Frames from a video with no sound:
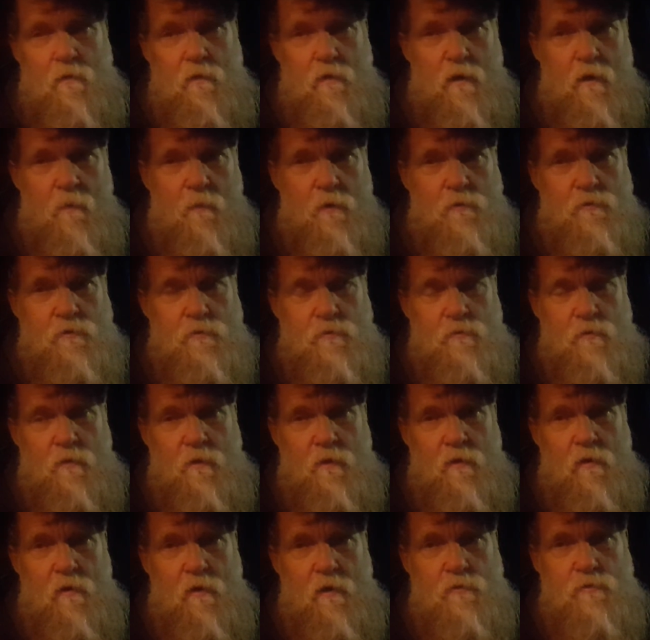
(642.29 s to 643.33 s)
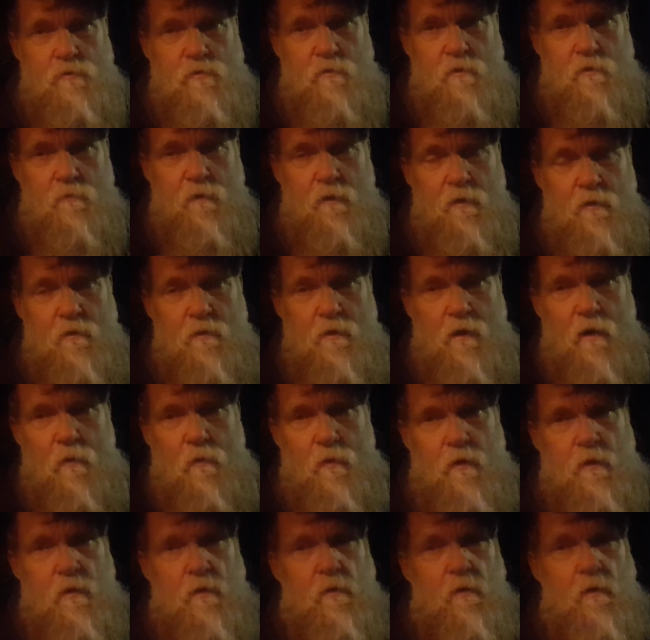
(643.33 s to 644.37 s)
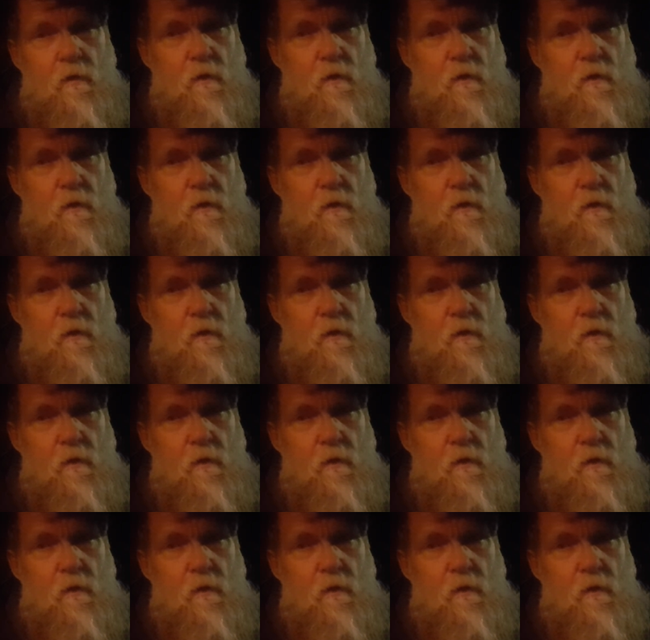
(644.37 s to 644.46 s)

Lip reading: how much it's going to cost you to run an hour